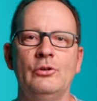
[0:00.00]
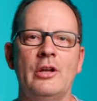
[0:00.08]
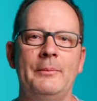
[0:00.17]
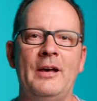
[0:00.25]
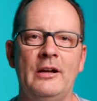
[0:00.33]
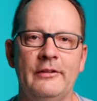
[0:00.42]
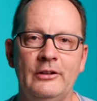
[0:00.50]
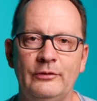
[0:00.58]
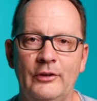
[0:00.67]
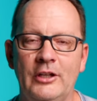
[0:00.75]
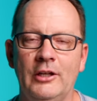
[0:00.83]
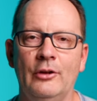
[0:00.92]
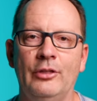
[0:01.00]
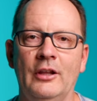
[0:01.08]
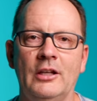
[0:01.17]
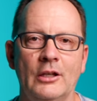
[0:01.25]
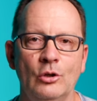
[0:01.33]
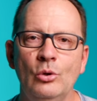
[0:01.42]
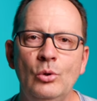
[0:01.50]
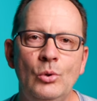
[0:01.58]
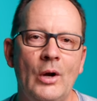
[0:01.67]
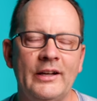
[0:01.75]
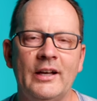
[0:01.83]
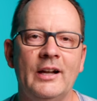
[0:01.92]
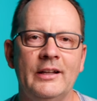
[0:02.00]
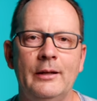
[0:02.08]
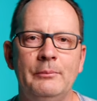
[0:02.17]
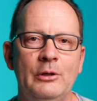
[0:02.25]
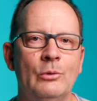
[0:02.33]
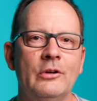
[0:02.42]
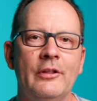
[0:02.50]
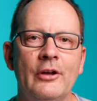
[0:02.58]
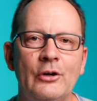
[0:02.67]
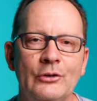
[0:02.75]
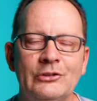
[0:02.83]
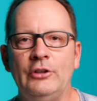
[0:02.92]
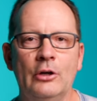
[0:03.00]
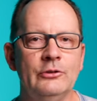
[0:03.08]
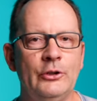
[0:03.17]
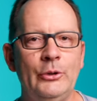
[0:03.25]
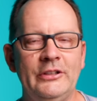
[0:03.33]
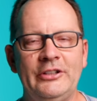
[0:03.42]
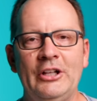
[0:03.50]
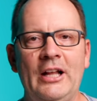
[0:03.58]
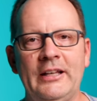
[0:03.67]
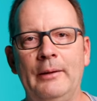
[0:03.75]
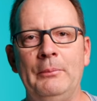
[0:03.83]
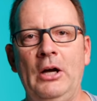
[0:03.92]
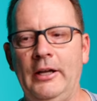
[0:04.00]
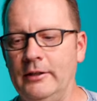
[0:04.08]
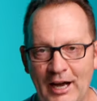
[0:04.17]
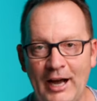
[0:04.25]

you come out of this video thinking, ooh, I gotta get me one of those, don't do it till I get mine.